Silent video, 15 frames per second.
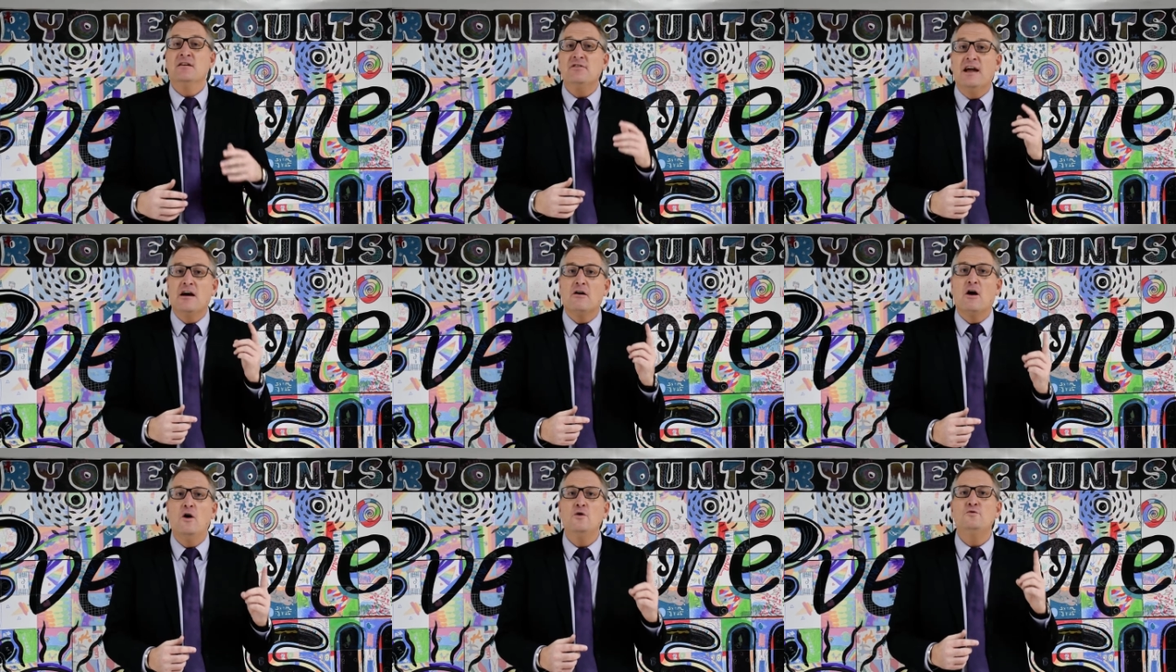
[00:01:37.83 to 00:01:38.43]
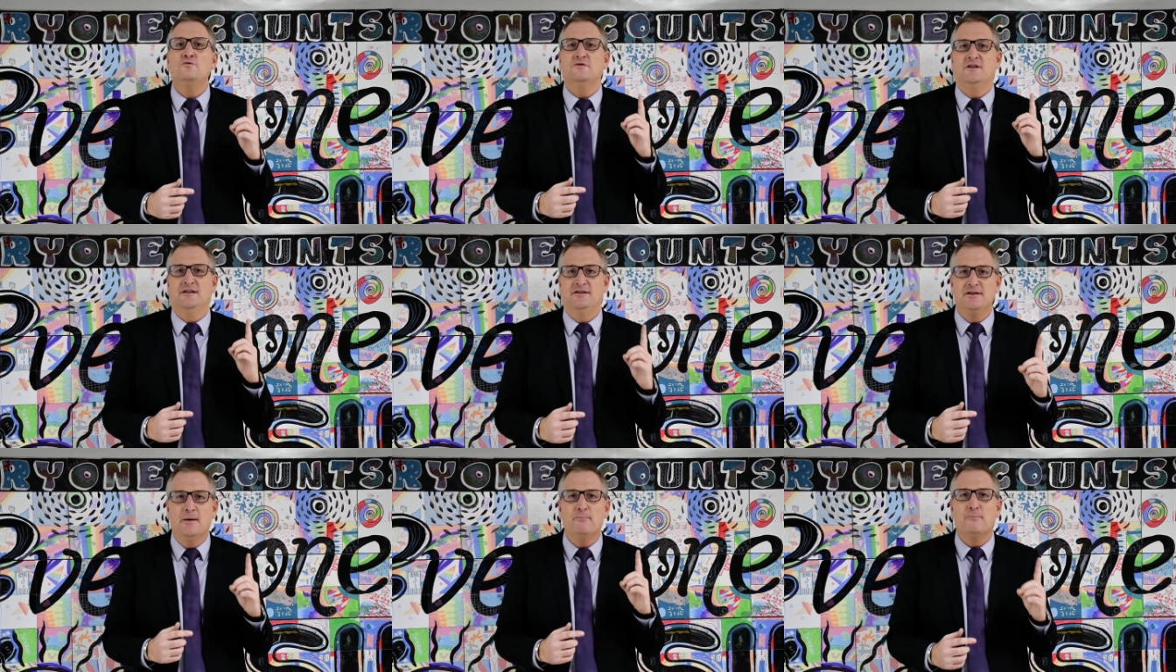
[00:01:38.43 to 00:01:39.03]
their
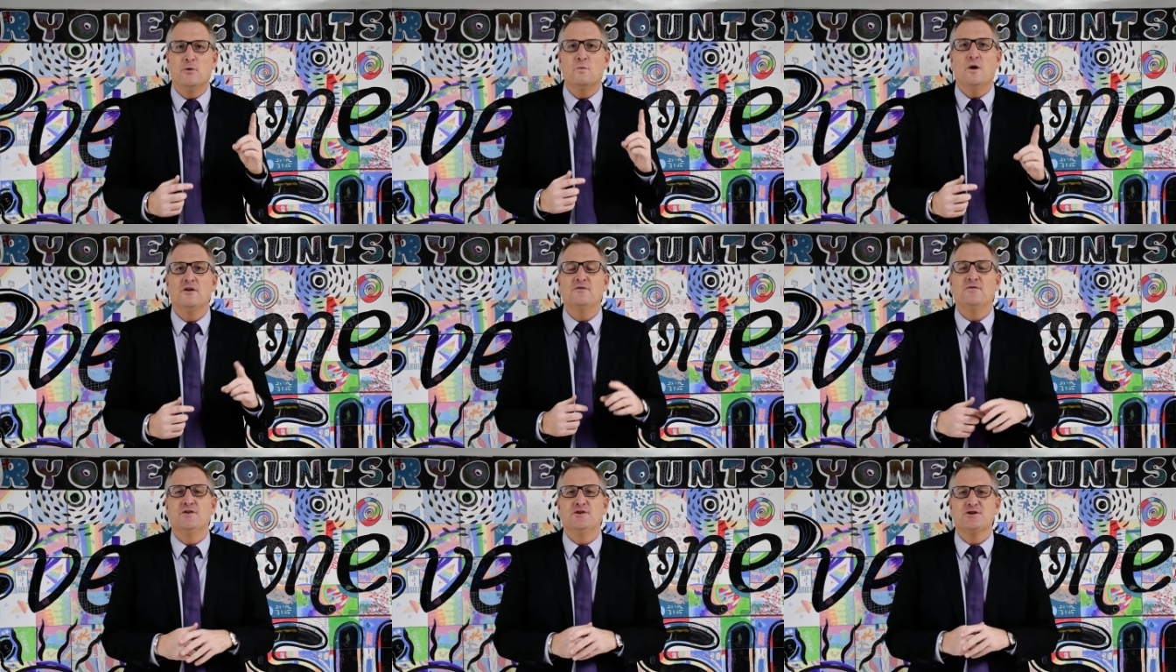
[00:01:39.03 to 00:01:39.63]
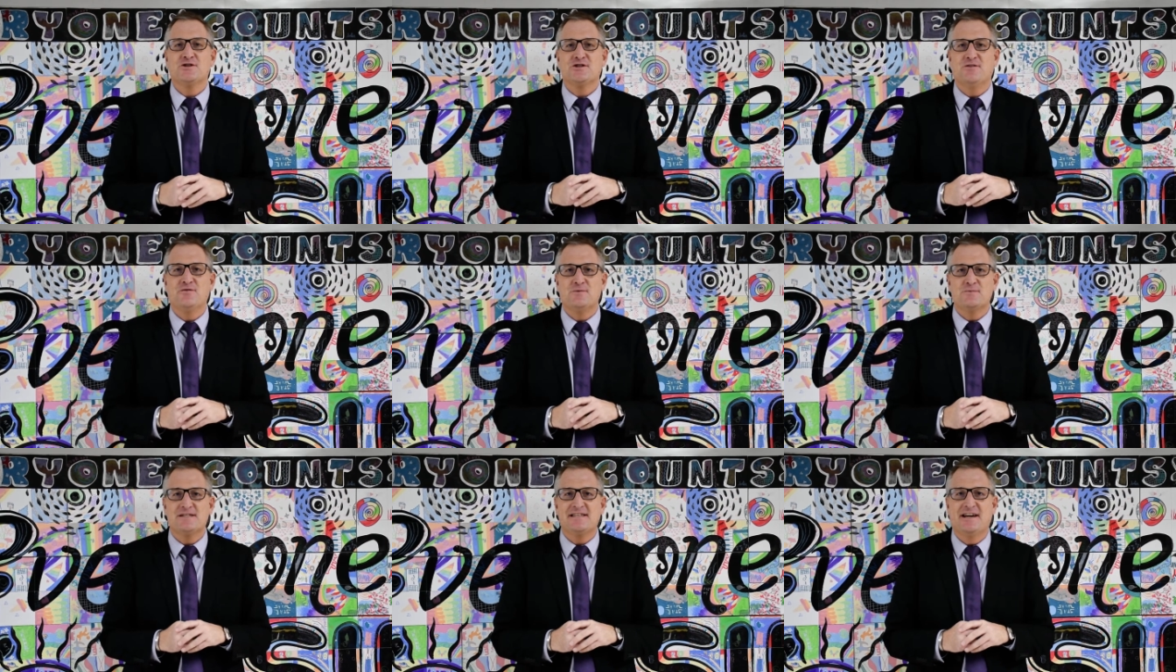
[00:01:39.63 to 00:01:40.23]
own number one version of
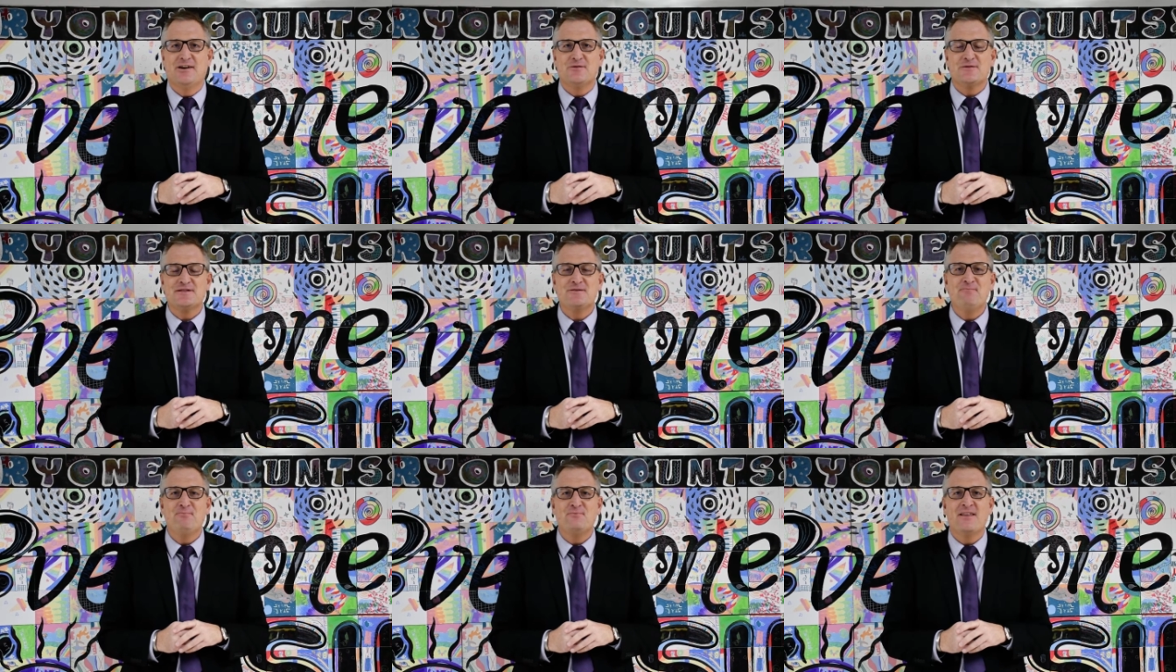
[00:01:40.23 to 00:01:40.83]
themselves.